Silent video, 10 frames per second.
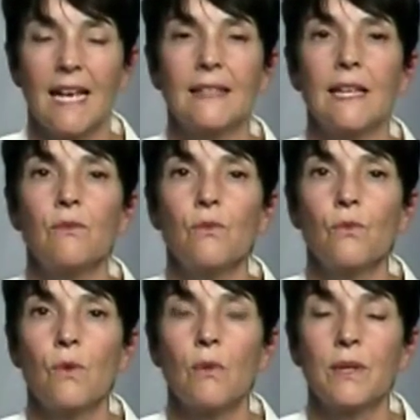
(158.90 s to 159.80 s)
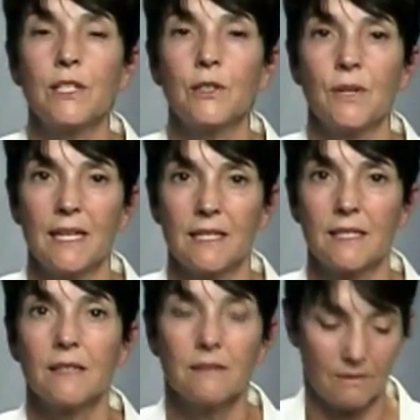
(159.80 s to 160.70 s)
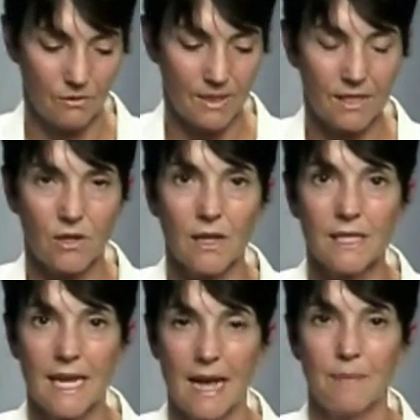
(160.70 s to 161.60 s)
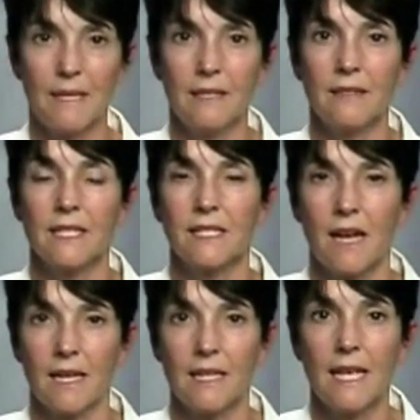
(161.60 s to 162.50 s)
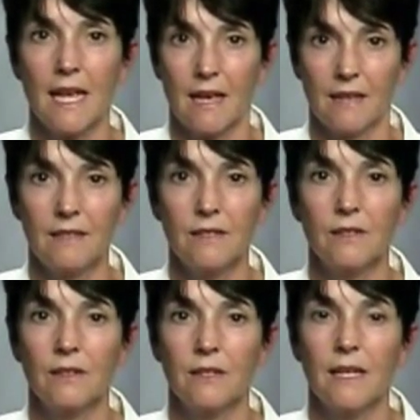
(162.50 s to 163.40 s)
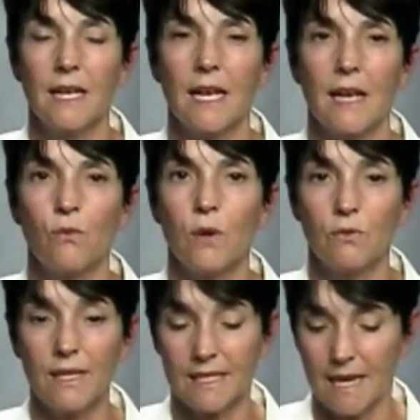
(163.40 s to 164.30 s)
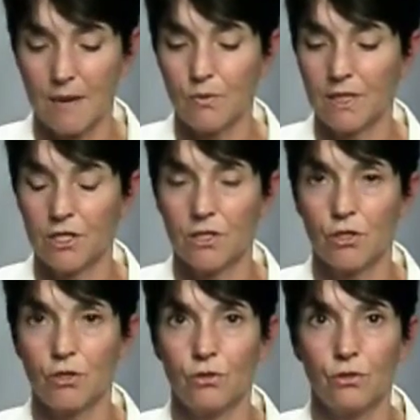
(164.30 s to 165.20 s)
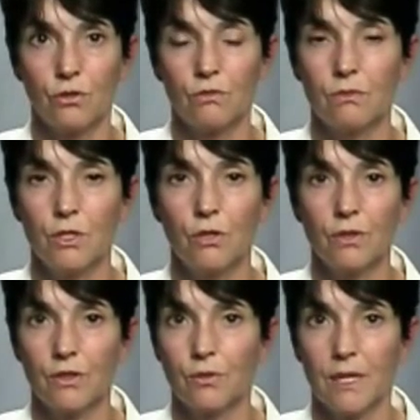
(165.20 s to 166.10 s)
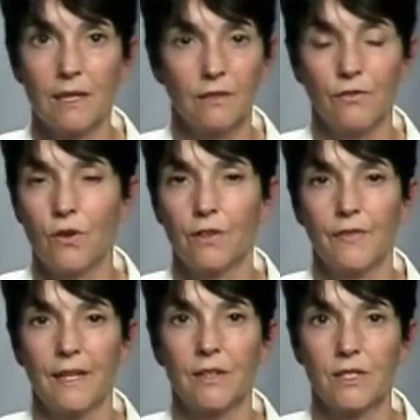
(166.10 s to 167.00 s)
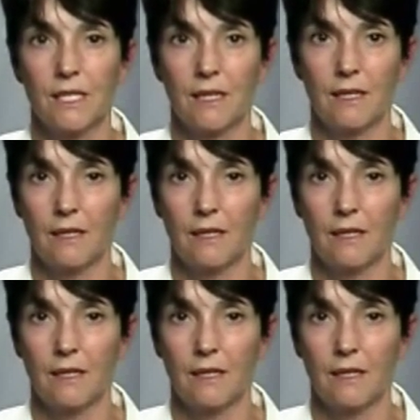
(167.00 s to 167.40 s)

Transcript: and then what we do is we start tapping the side of the hand. When we tap, we just use 2 or 3 or 4 fingers,